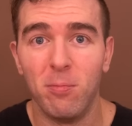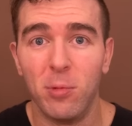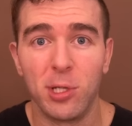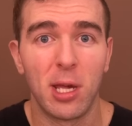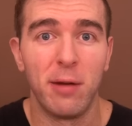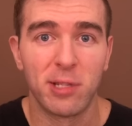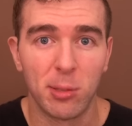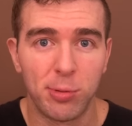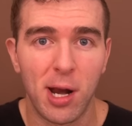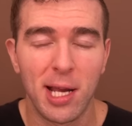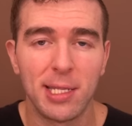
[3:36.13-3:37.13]
was kind of
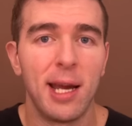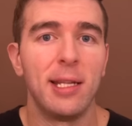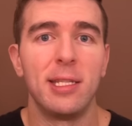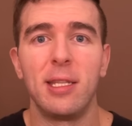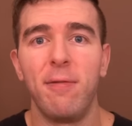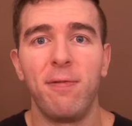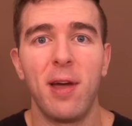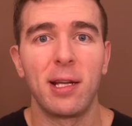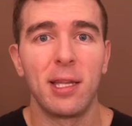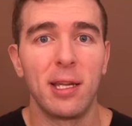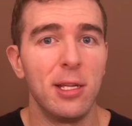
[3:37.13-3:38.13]
surprised at is the
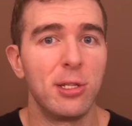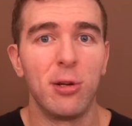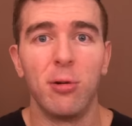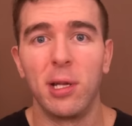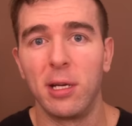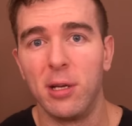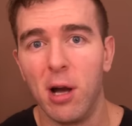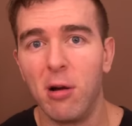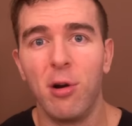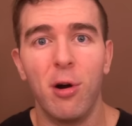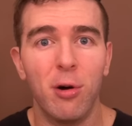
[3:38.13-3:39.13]
fact that he's so like
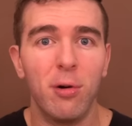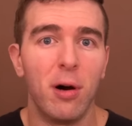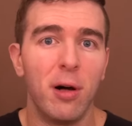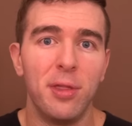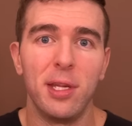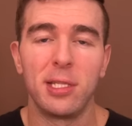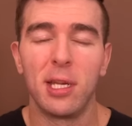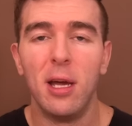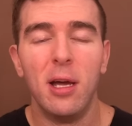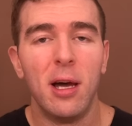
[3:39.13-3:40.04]
gung-ho on this